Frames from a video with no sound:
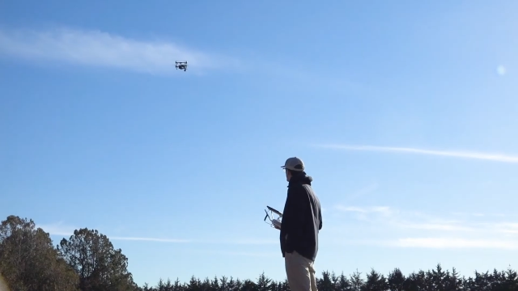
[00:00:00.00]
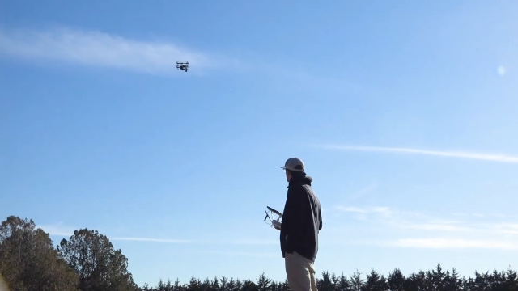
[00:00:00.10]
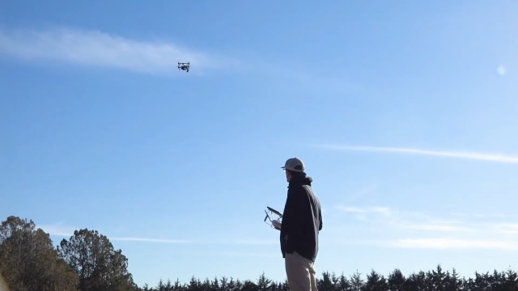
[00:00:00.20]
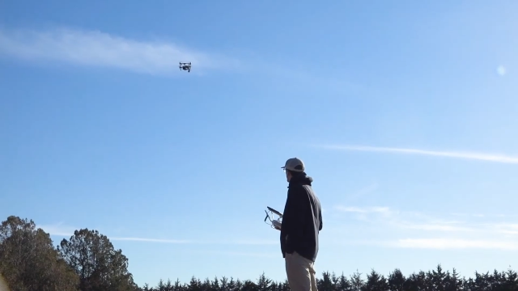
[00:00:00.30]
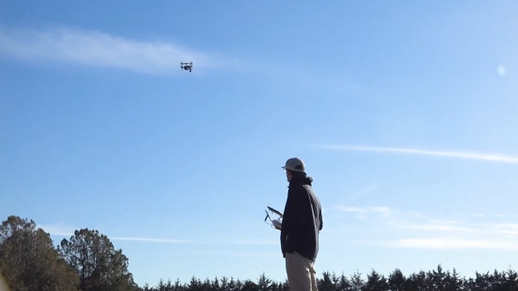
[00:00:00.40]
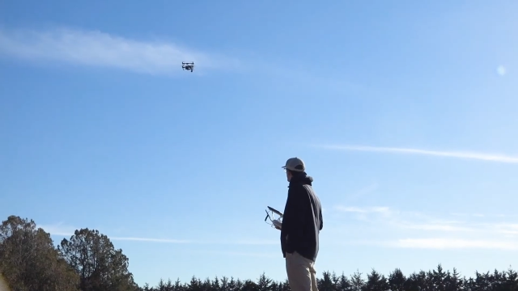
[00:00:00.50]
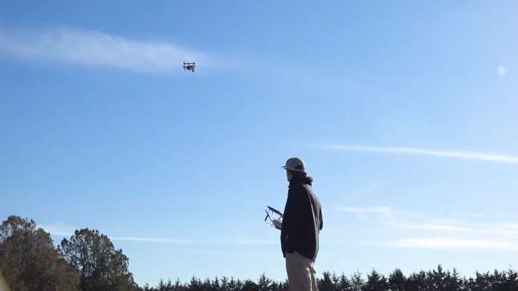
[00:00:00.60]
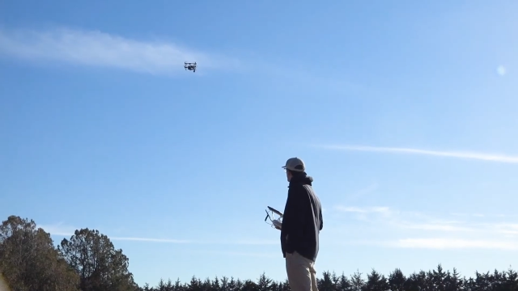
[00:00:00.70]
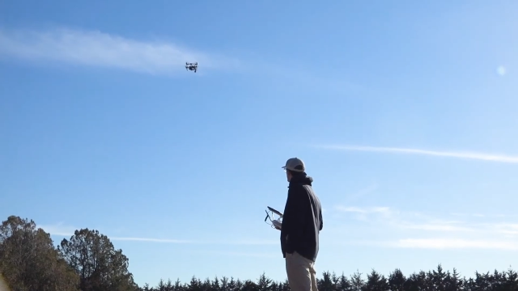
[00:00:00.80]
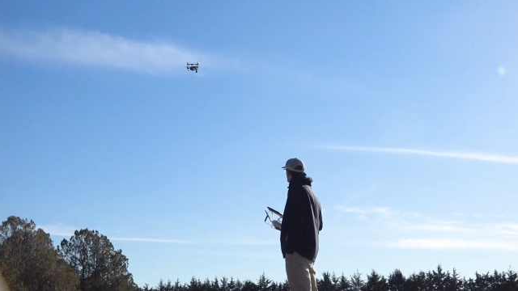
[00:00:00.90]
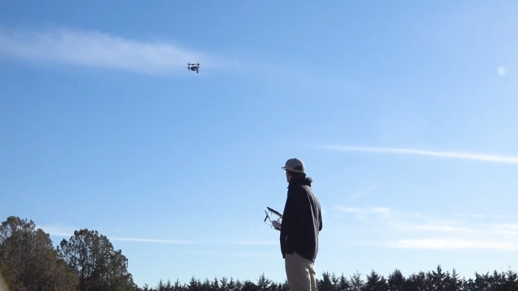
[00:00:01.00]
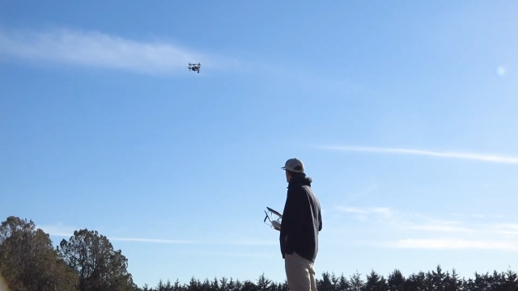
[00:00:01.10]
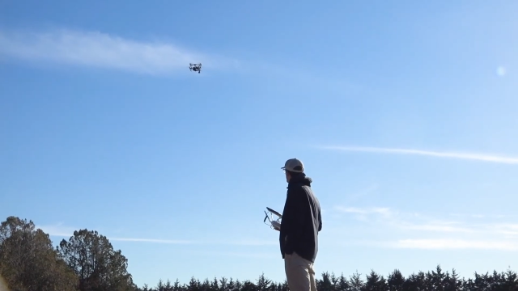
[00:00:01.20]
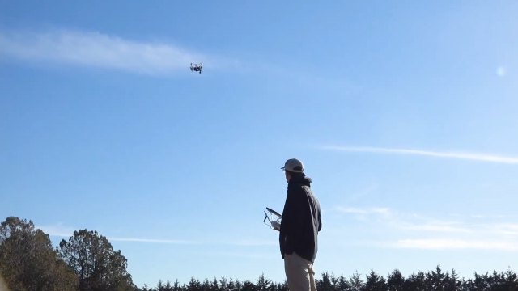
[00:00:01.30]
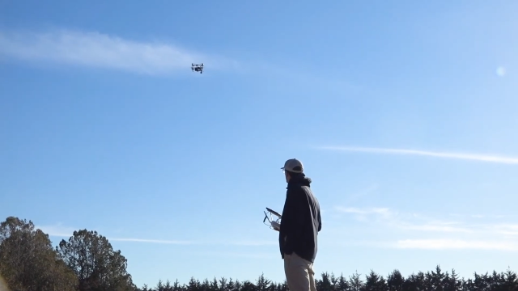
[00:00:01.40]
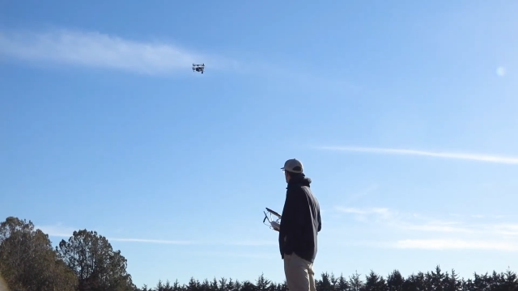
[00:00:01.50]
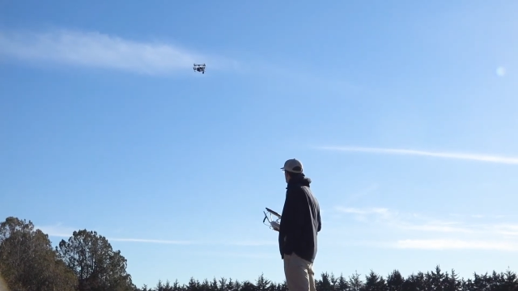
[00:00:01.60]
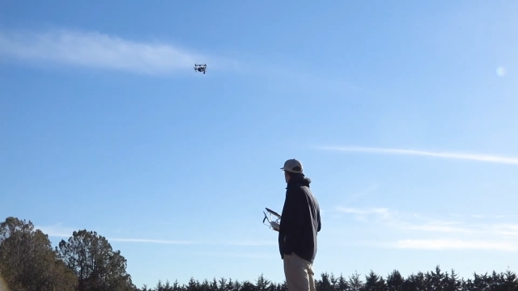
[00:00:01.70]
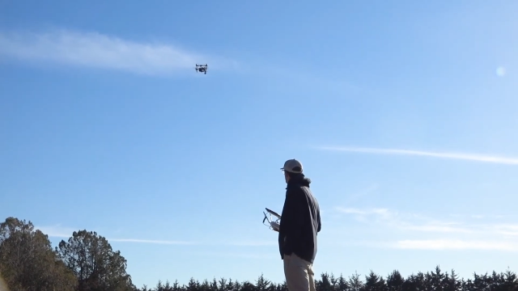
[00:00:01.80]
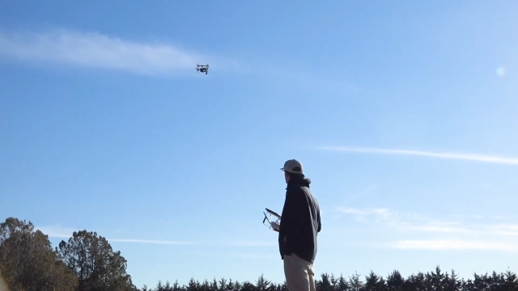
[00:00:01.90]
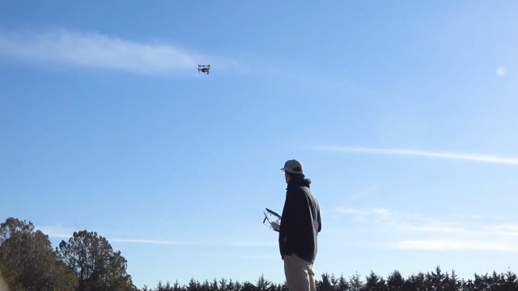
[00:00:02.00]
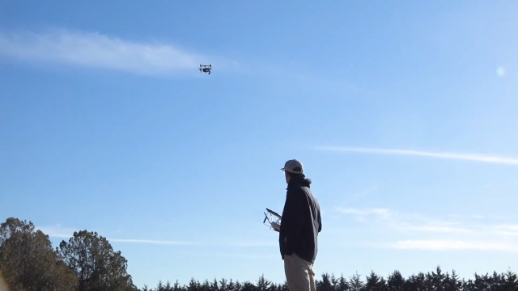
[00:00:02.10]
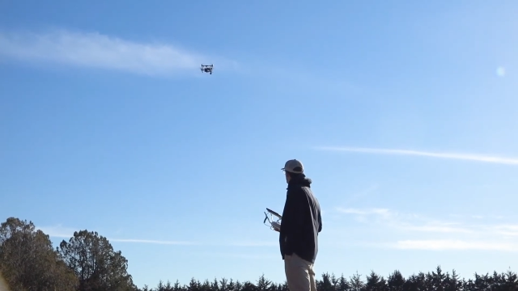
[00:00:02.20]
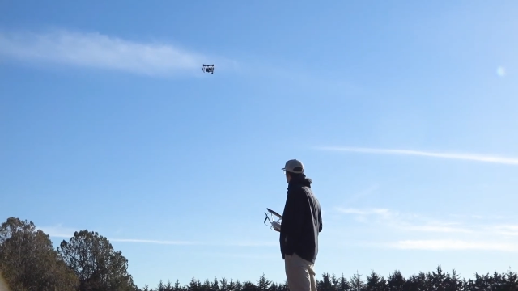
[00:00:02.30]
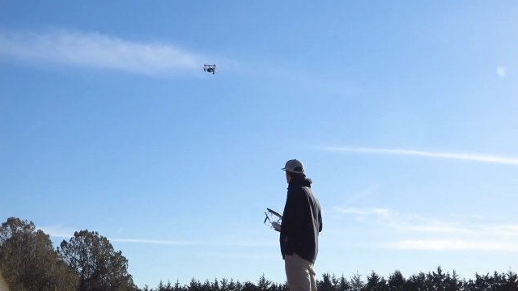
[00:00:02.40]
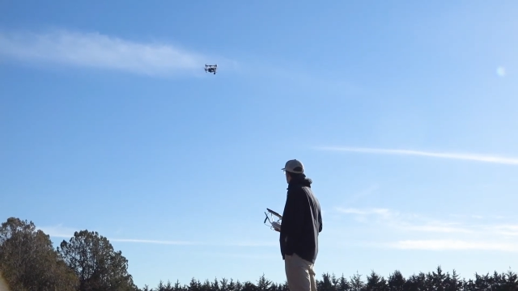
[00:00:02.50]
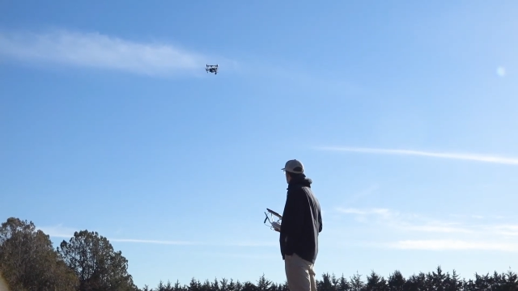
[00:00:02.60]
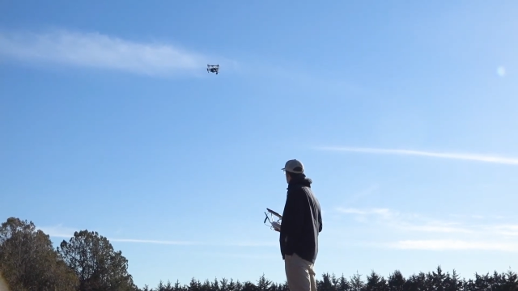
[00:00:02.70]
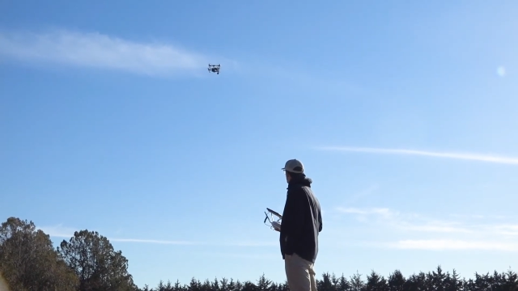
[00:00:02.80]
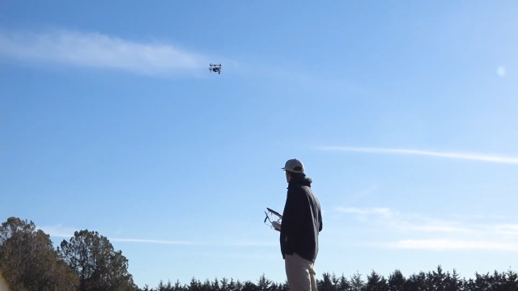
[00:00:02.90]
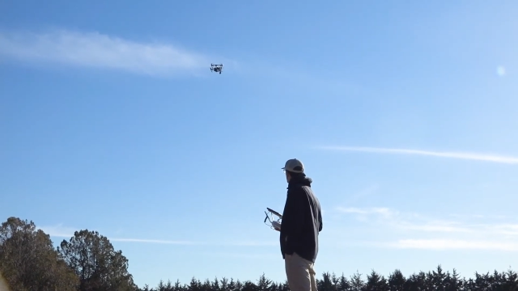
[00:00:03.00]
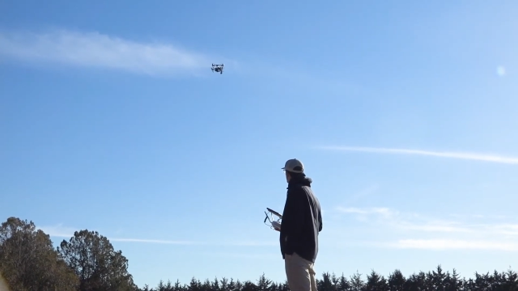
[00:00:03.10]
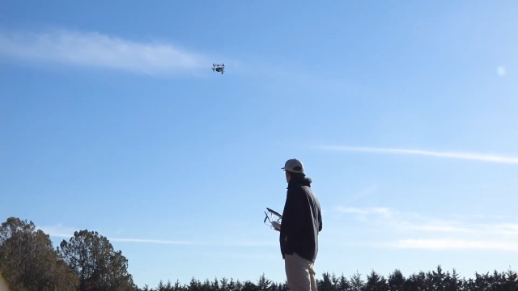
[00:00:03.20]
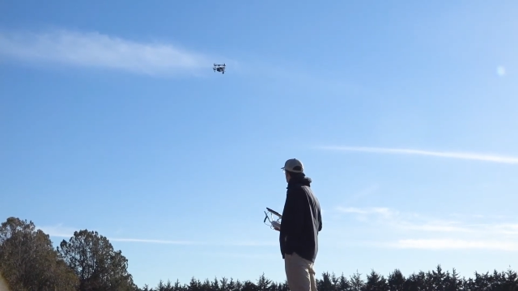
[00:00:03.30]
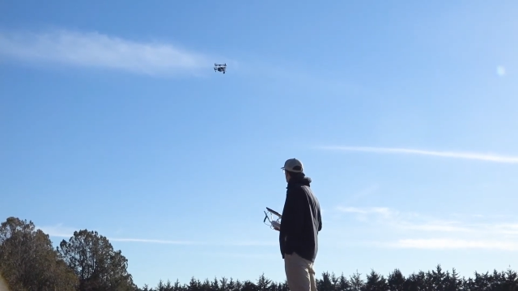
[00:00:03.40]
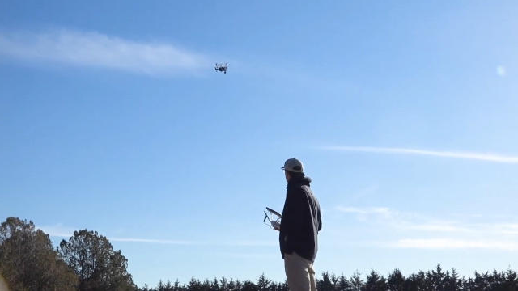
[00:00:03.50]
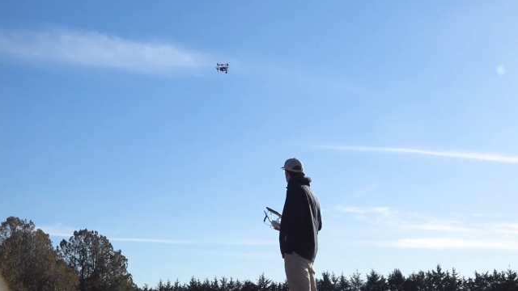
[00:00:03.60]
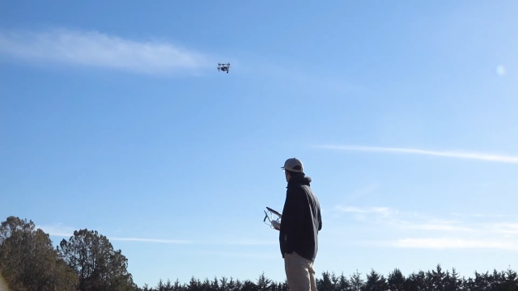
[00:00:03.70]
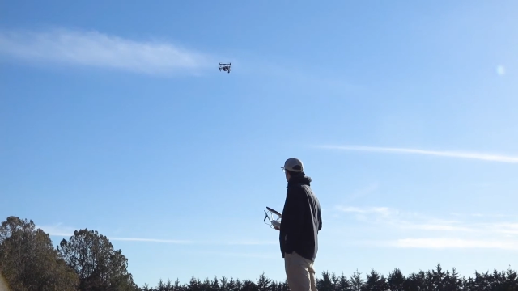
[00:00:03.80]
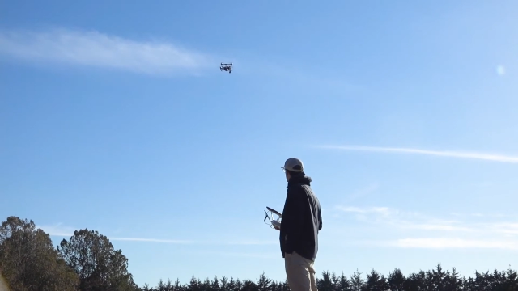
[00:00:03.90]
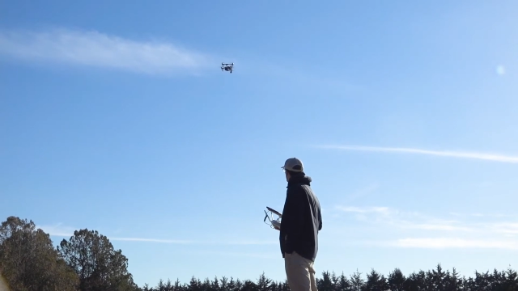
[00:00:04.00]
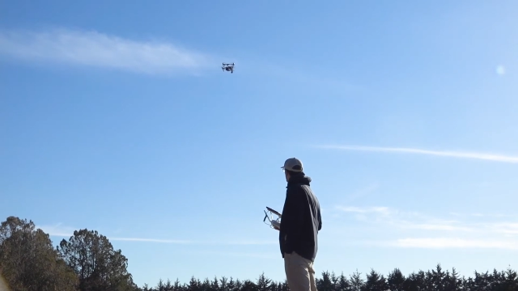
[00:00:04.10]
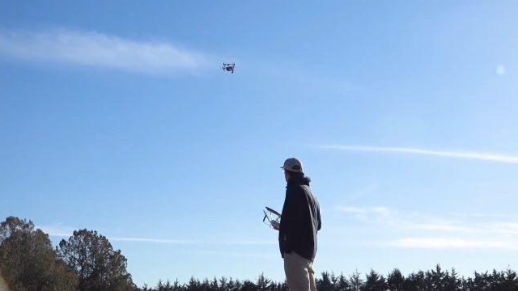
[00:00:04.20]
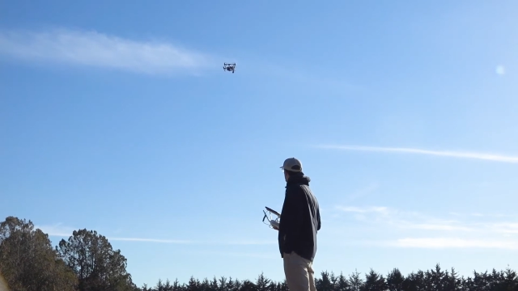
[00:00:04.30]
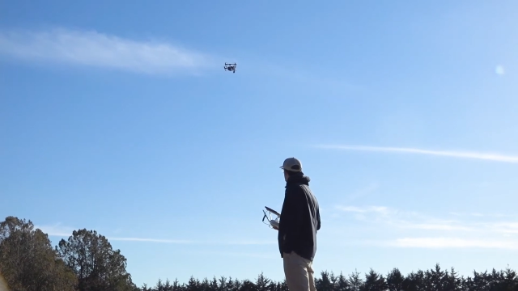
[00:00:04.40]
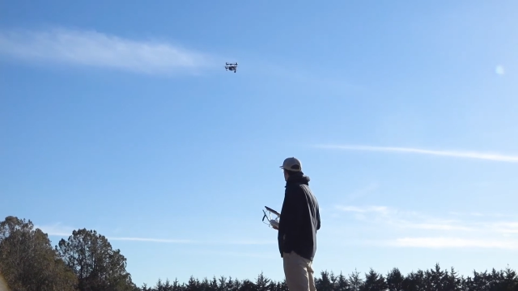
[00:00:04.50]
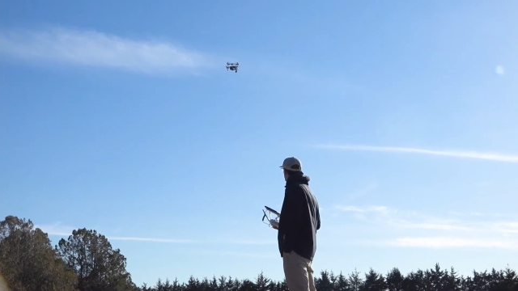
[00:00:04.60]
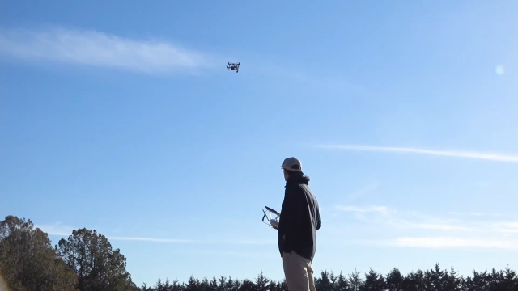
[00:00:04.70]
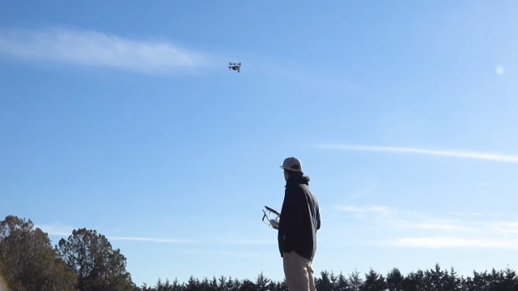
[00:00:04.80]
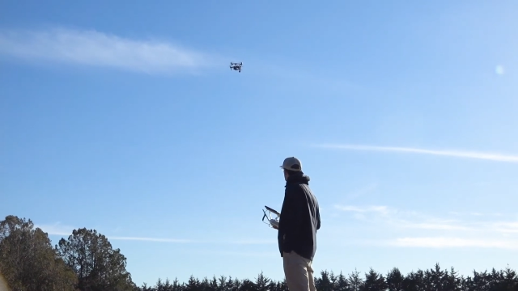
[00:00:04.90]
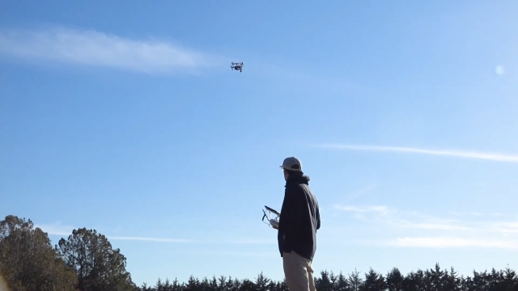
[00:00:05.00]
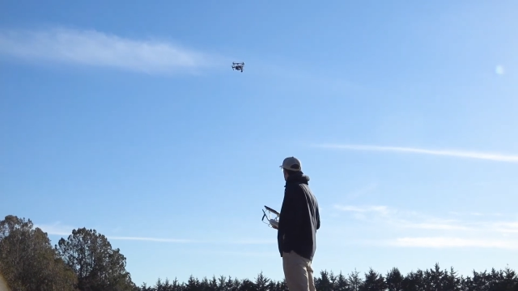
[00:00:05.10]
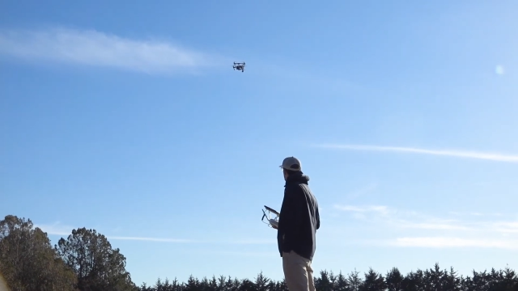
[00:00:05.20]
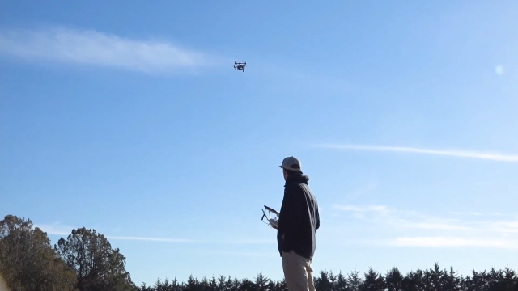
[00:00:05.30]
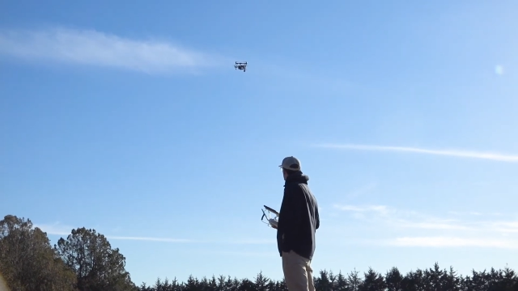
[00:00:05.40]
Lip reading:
Nobody's mouth can be seen.